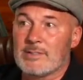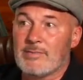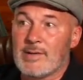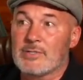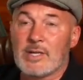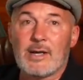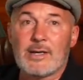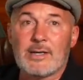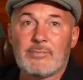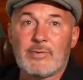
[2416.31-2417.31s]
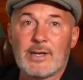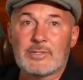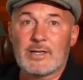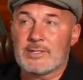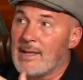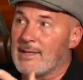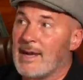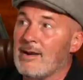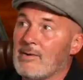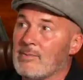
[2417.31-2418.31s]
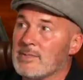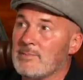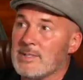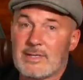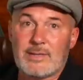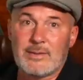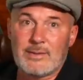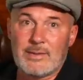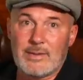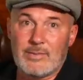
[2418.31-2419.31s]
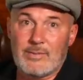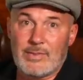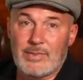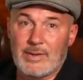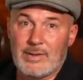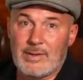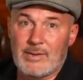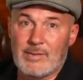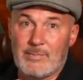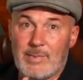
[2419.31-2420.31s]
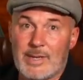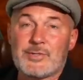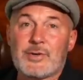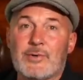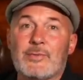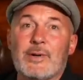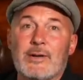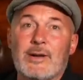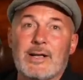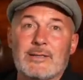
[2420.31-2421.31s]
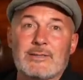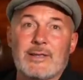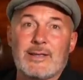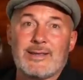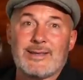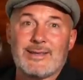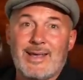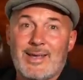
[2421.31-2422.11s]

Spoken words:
eventually got into franchise, and Carol was busy with a major career as a